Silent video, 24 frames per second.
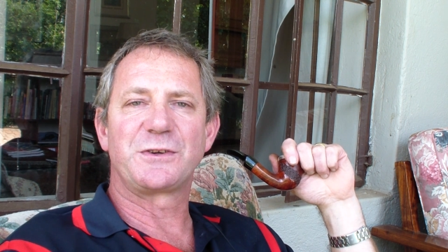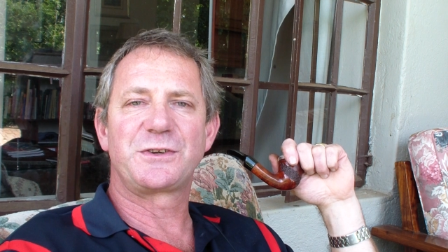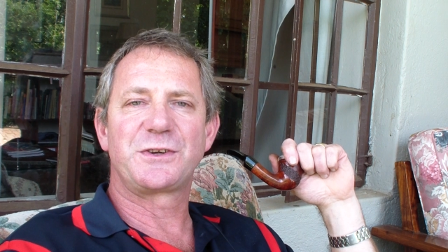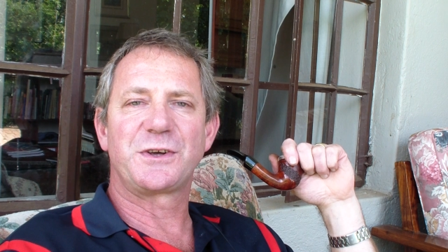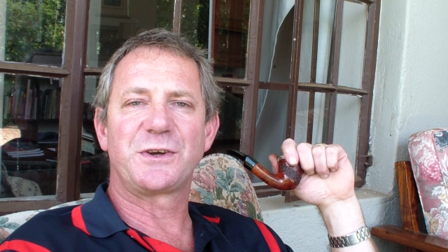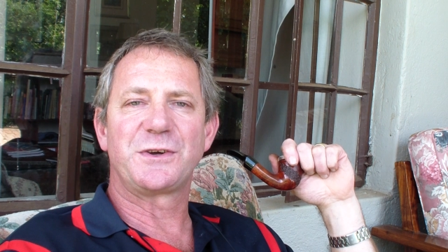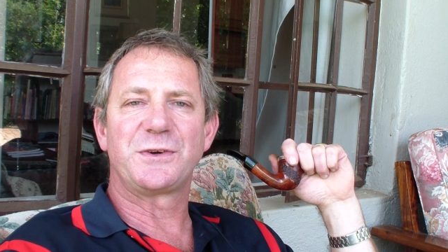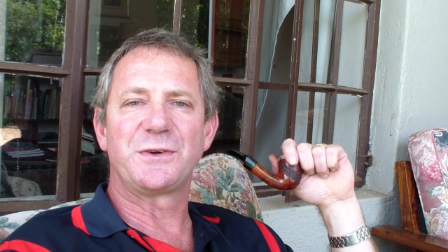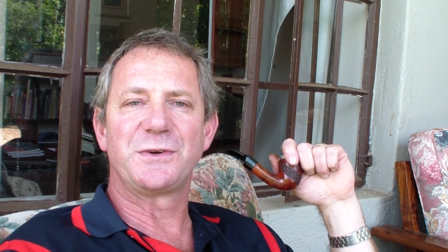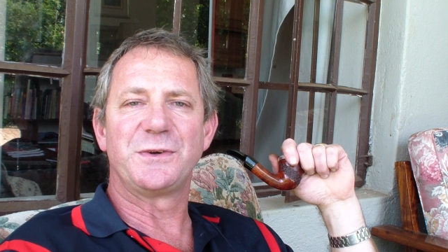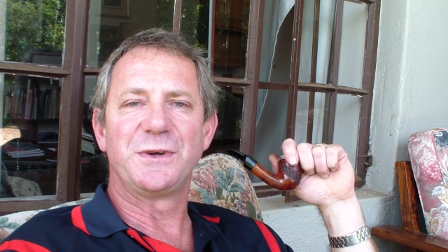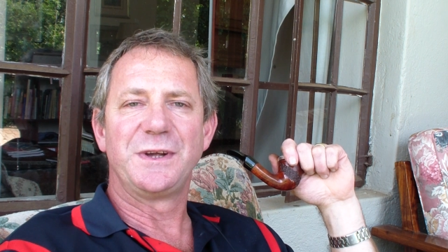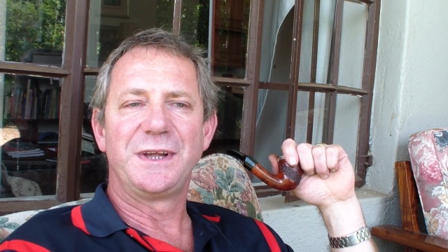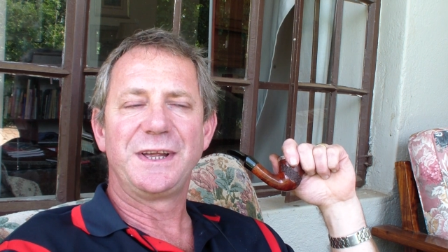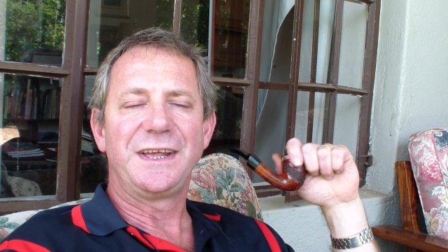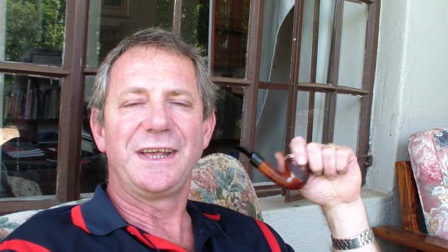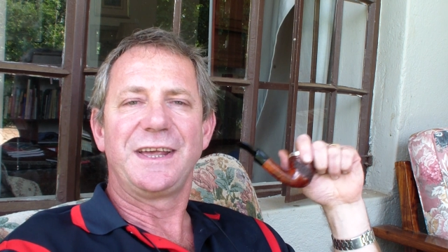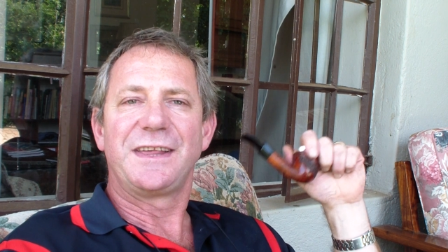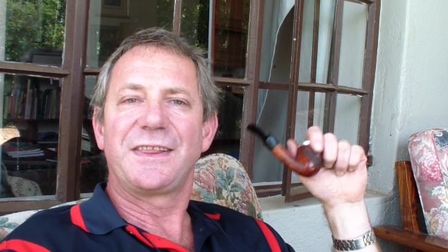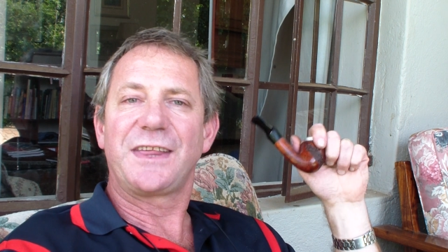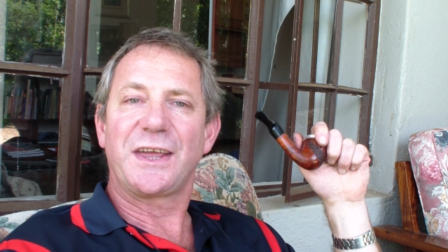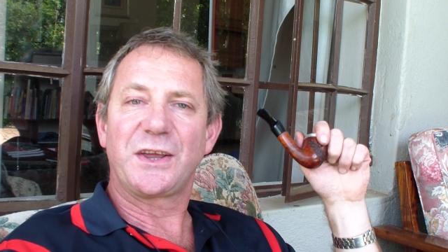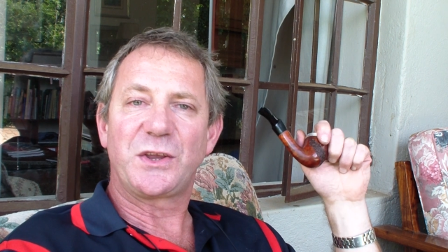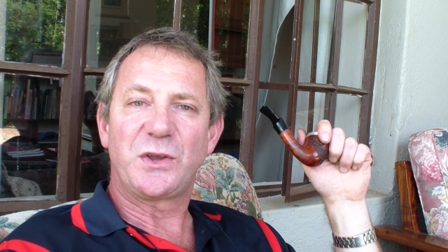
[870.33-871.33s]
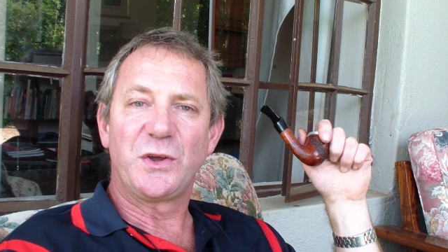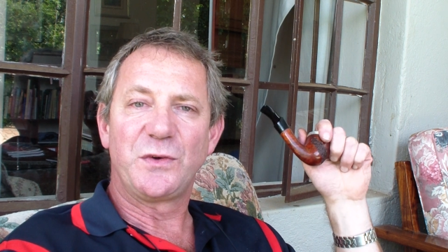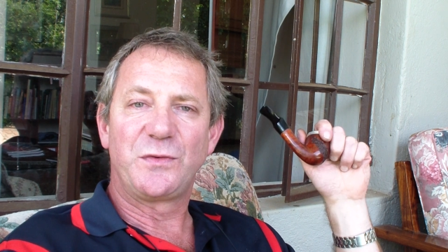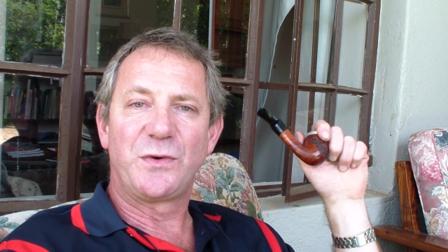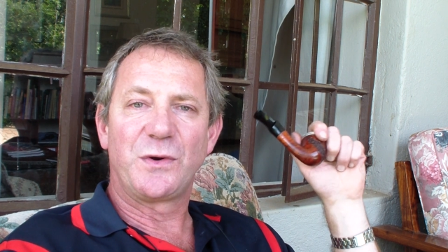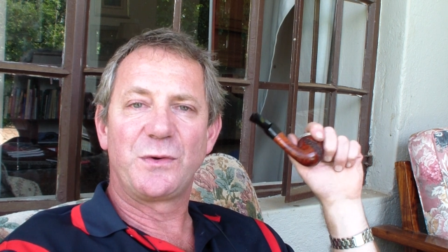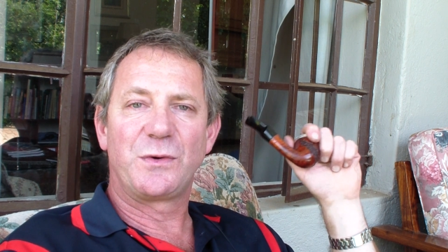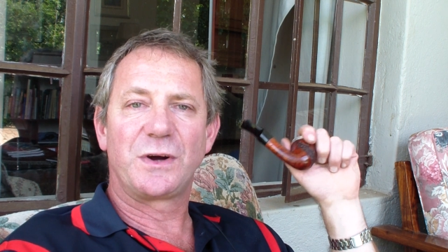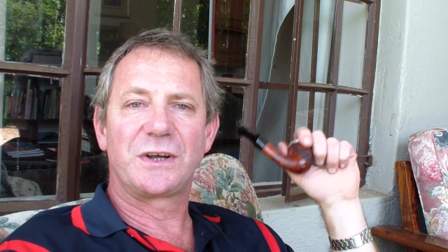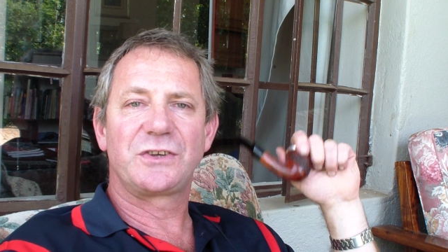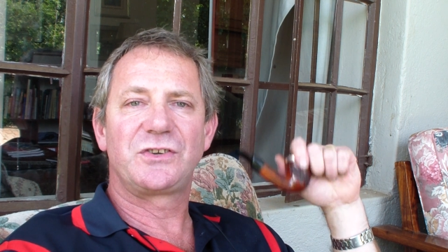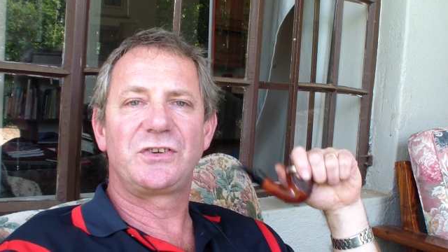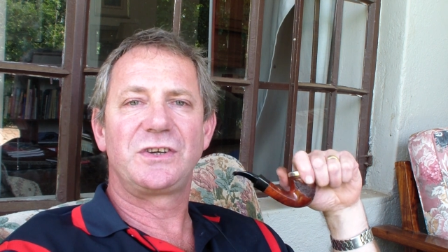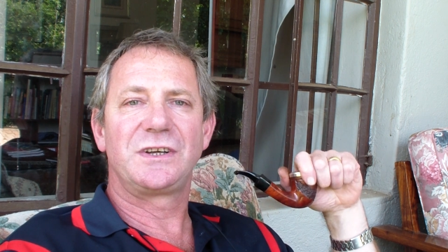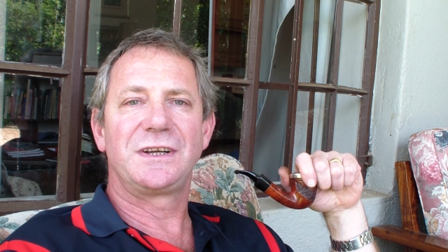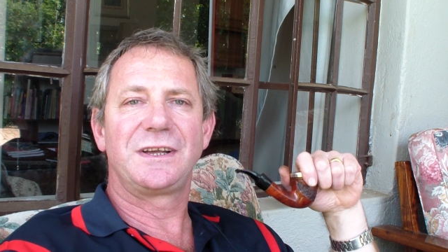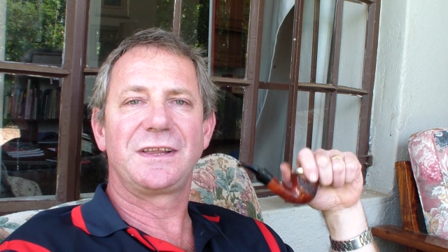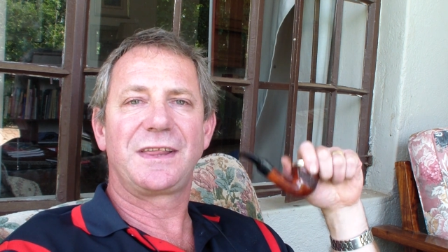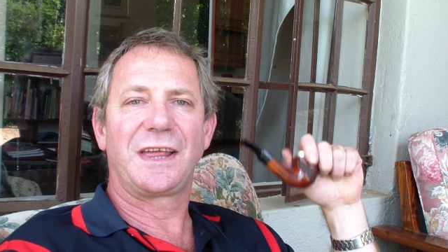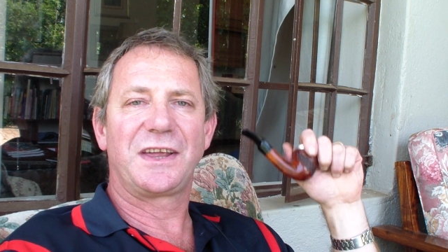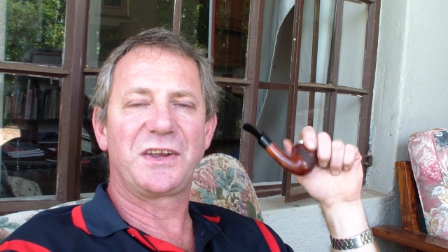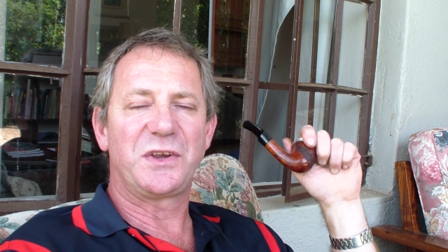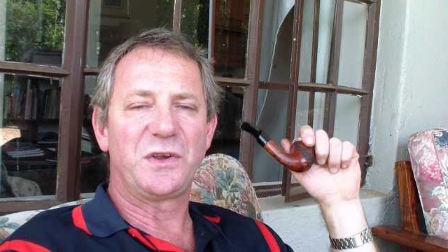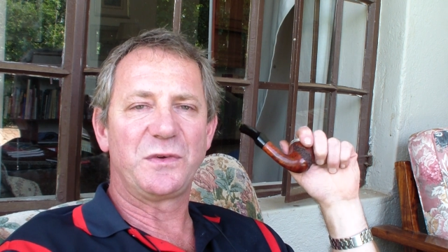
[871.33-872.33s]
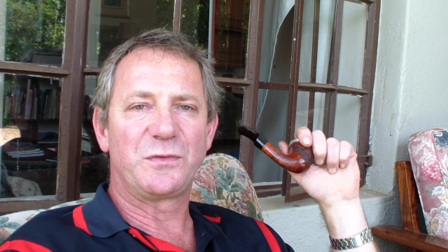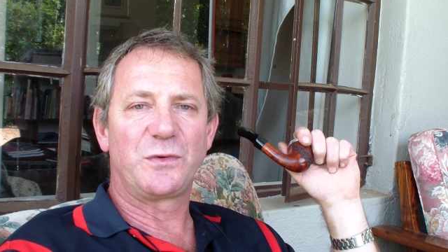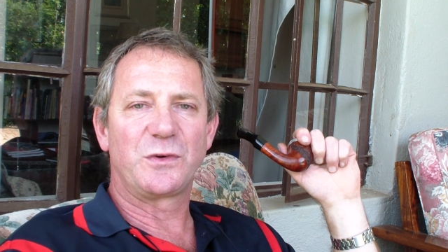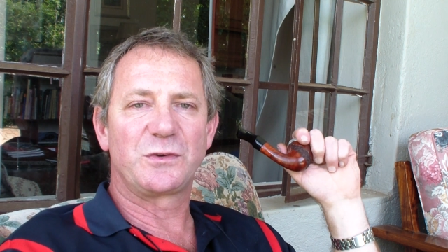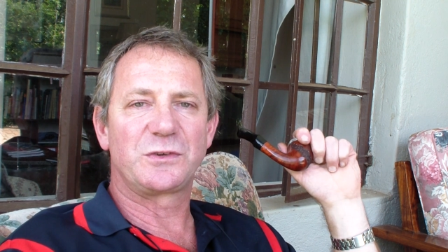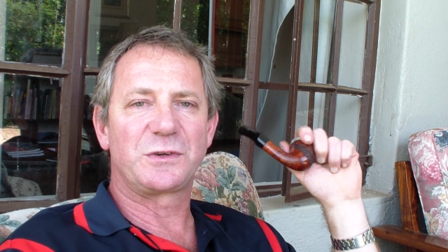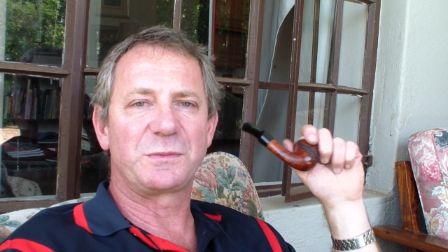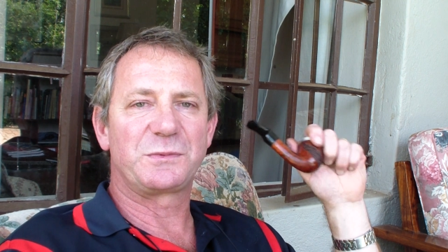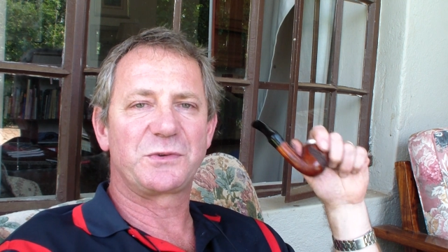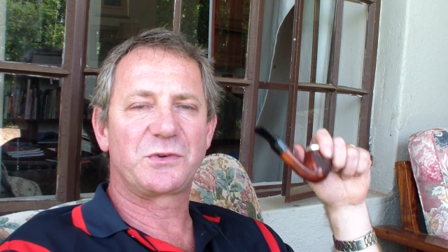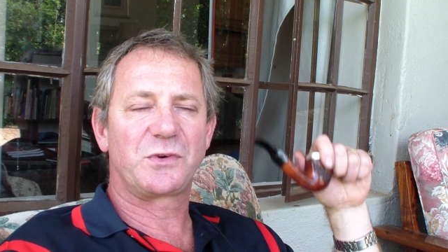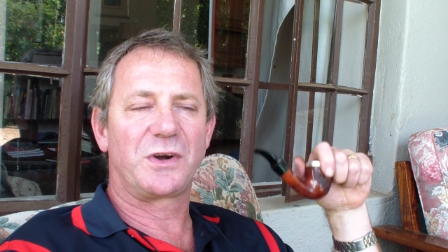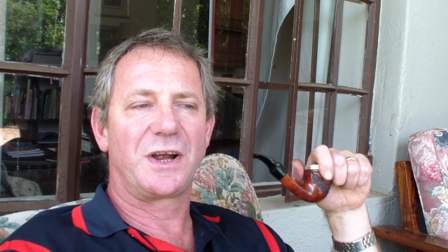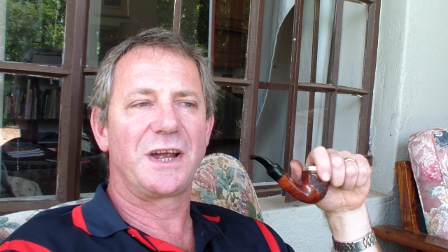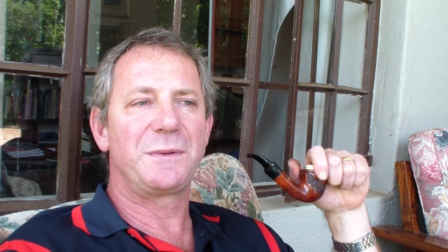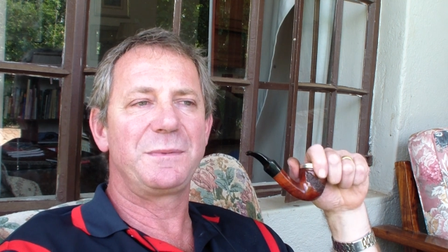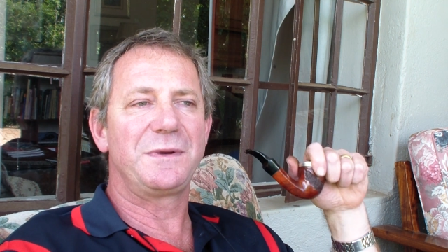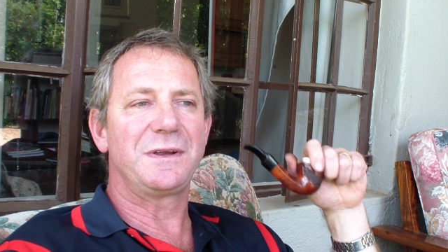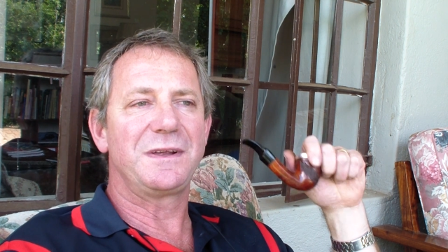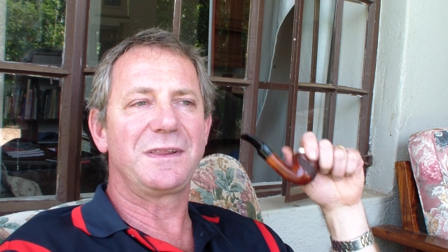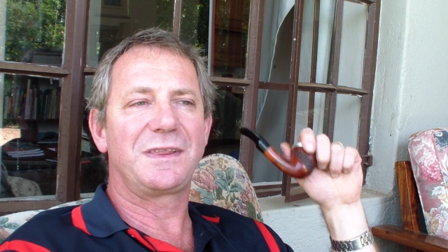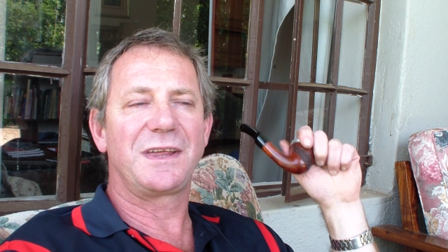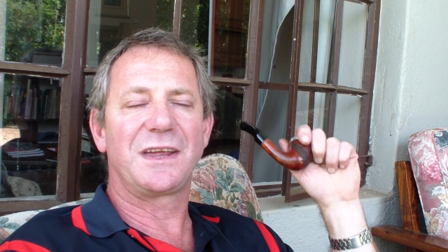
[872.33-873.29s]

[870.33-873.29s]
So thank you for watching, thank you for subscribing,